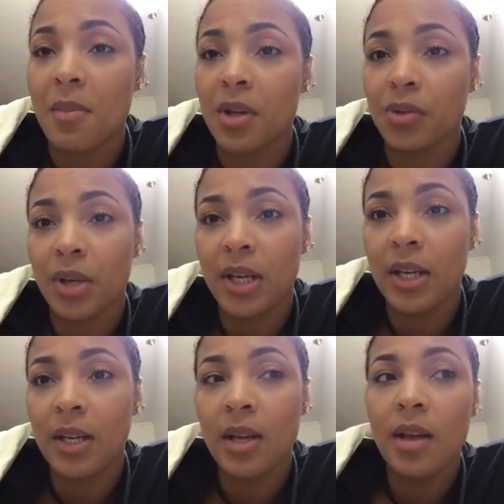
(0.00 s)
out my
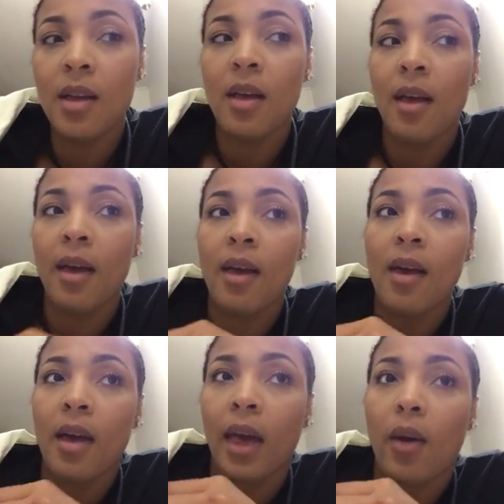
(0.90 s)
training,
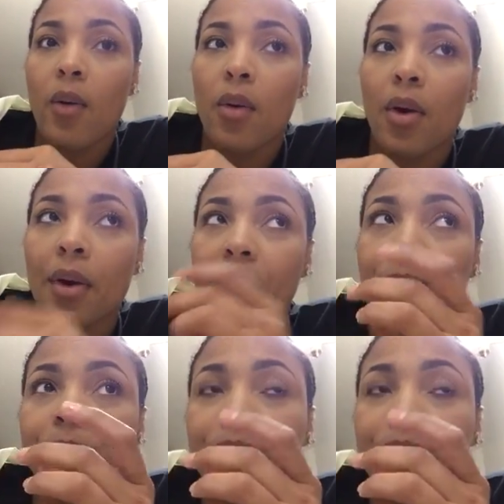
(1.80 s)
or